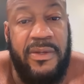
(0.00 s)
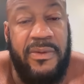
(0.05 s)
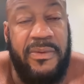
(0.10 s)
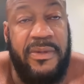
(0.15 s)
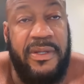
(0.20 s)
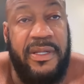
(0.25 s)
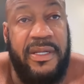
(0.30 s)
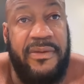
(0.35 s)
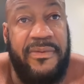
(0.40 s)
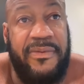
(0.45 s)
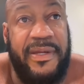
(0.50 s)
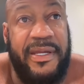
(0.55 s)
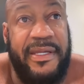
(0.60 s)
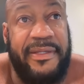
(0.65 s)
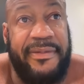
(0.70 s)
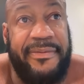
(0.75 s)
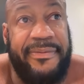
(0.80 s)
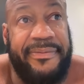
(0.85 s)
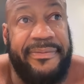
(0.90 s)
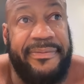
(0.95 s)

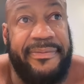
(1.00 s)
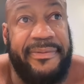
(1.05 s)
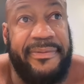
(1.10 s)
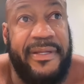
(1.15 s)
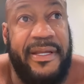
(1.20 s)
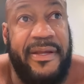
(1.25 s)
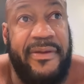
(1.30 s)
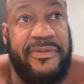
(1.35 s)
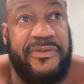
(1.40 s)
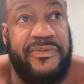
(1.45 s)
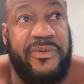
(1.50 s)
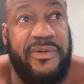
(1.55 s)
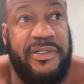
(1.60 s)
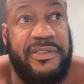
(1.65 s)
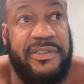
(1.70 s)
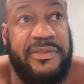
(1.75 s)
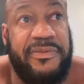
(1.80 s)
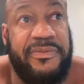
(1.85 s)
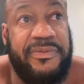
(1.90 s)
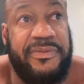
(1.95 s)
Anyway, I was
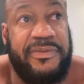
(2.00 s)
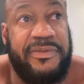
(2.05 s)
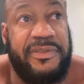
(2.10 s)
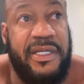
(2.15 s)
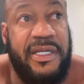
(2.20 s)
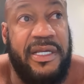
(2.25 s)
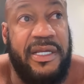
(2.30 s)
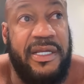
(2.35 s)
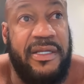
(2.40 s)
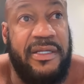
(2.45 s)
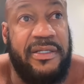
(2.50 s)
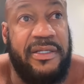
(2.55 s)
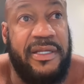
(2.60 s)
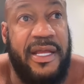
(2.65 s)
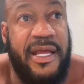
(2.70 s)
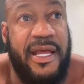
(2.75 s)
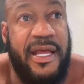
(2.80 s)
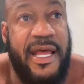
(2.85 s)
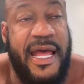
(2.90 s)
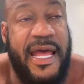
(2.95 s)
wanting
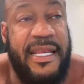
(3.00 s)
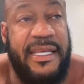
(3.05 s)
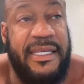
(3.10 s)
to,